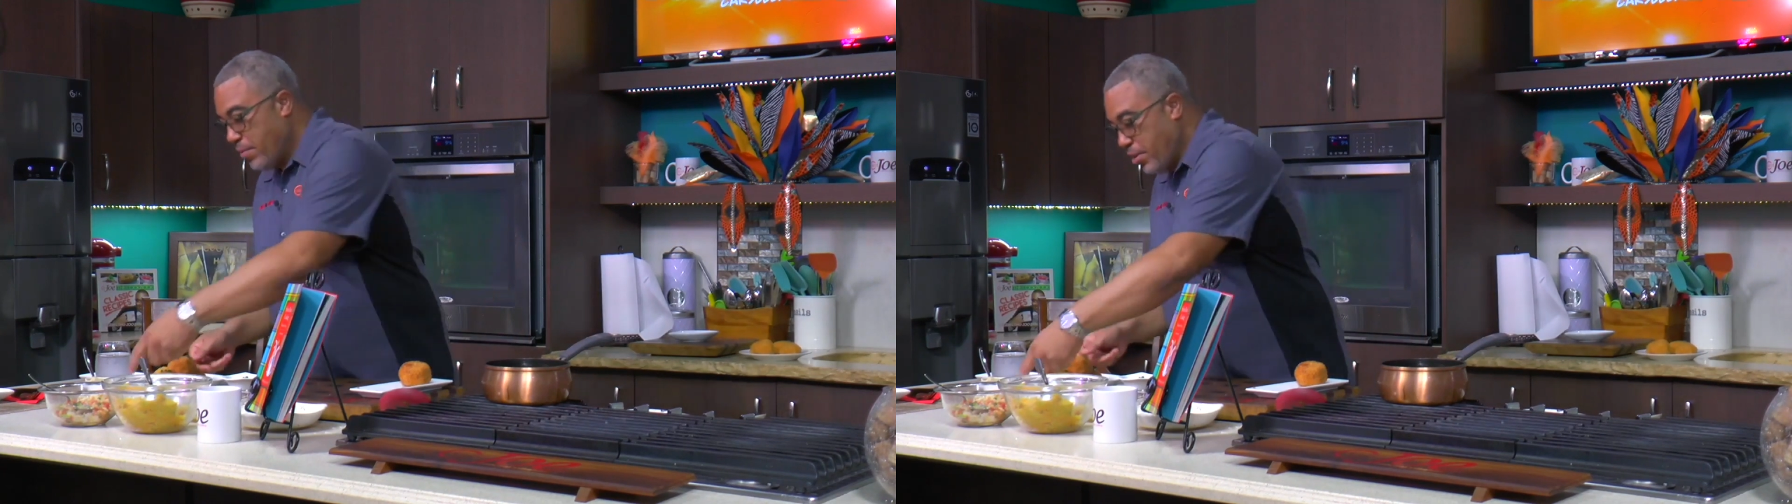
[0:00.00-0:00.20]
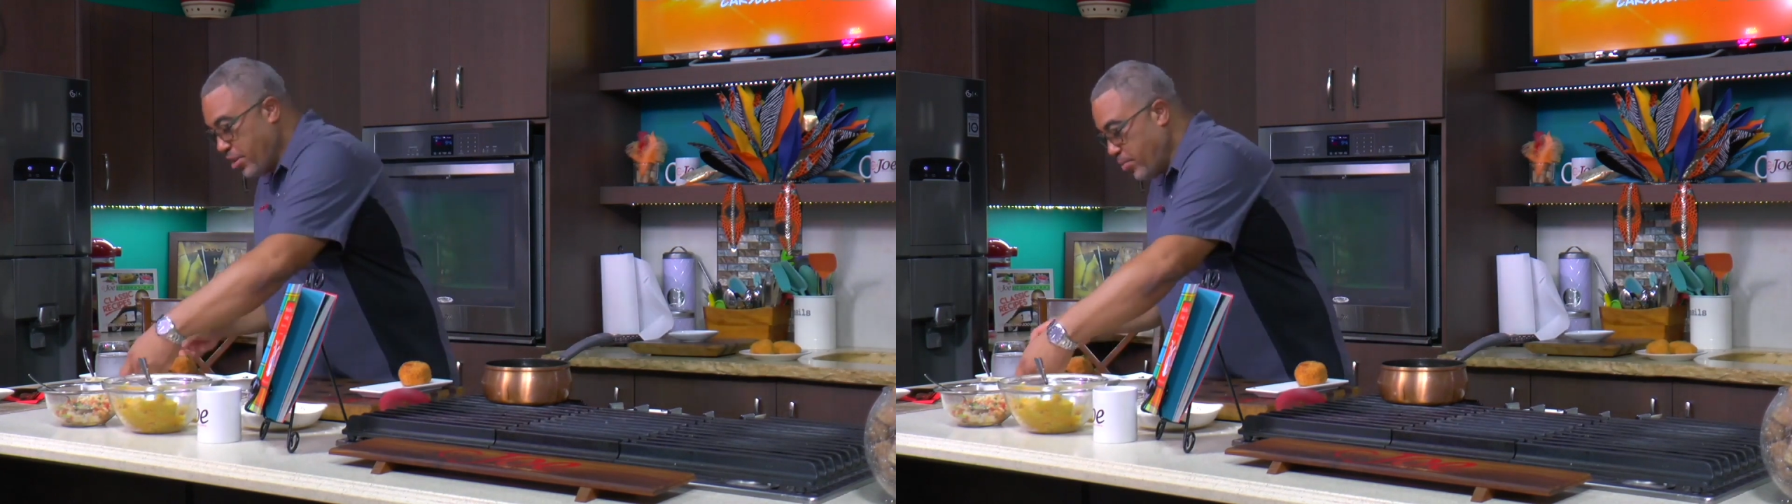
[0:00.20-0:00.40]

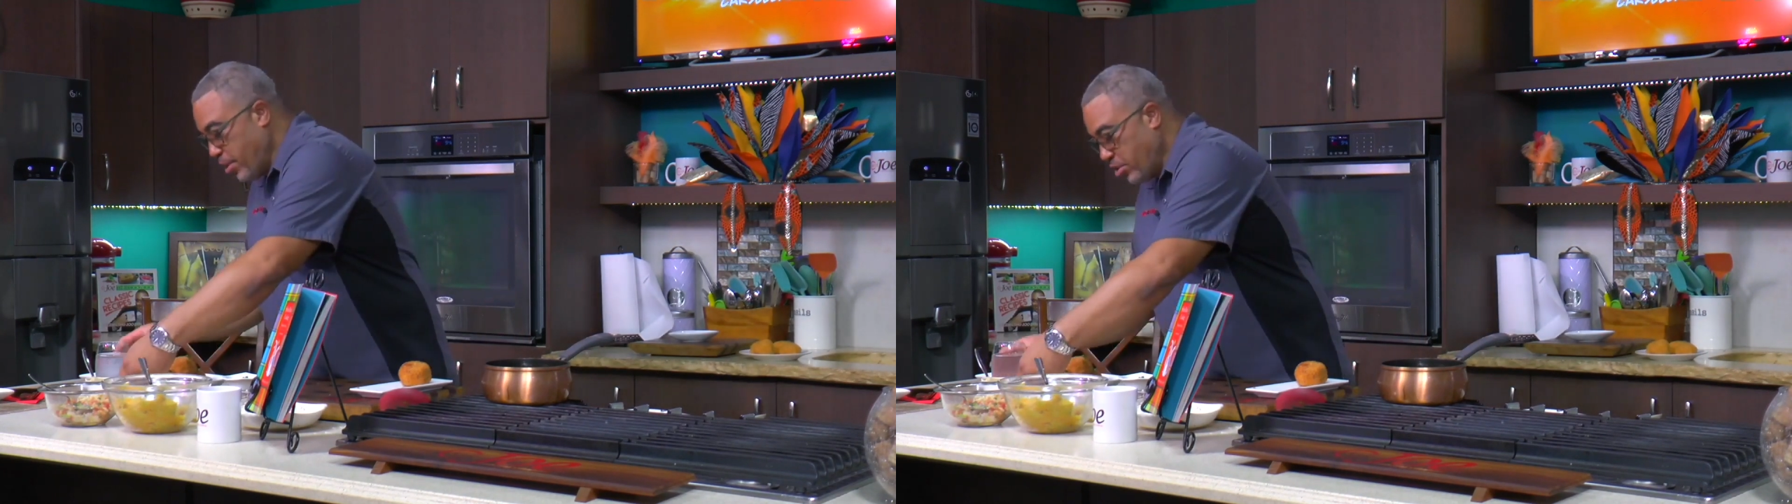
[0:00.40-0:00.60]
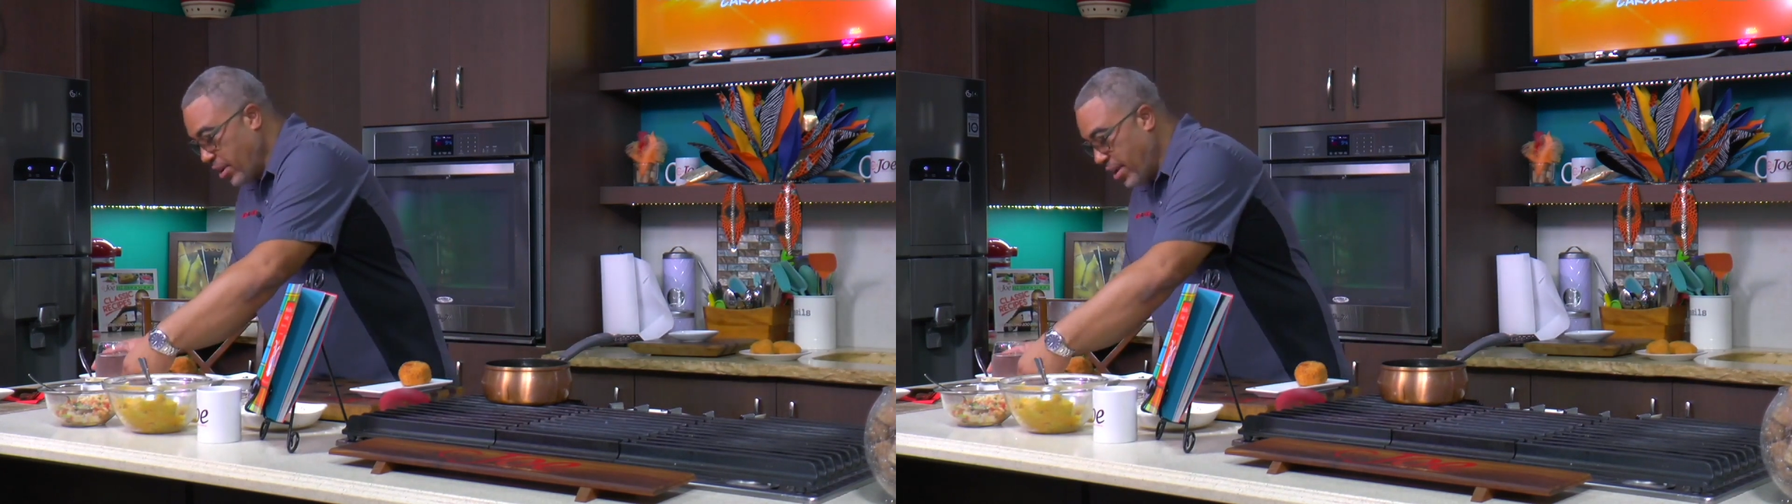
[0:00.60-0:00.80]
very
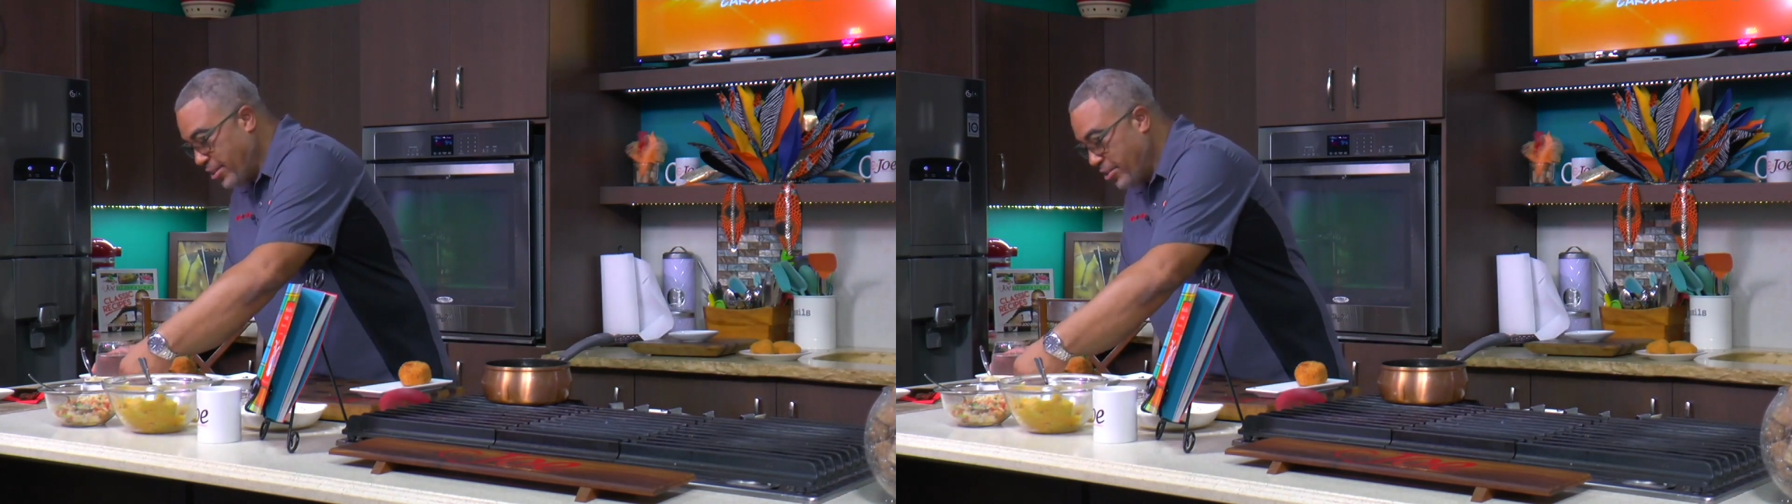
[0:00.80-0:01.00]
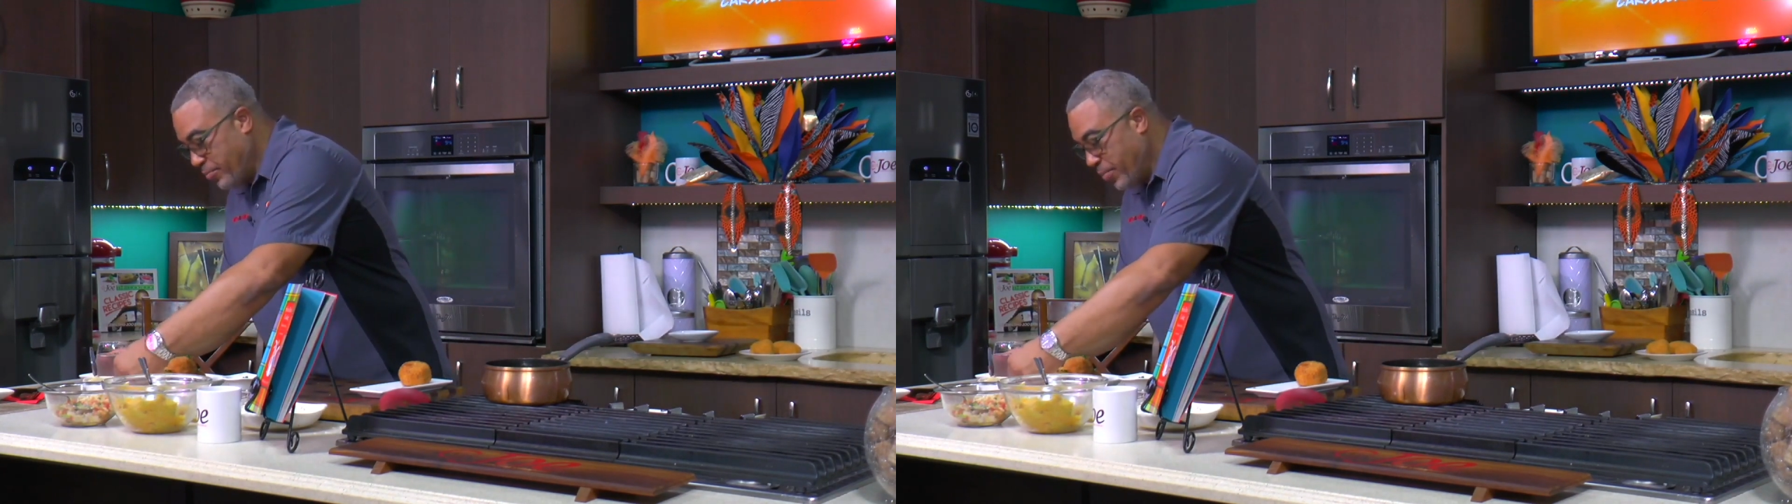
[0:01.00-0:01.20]
special guest.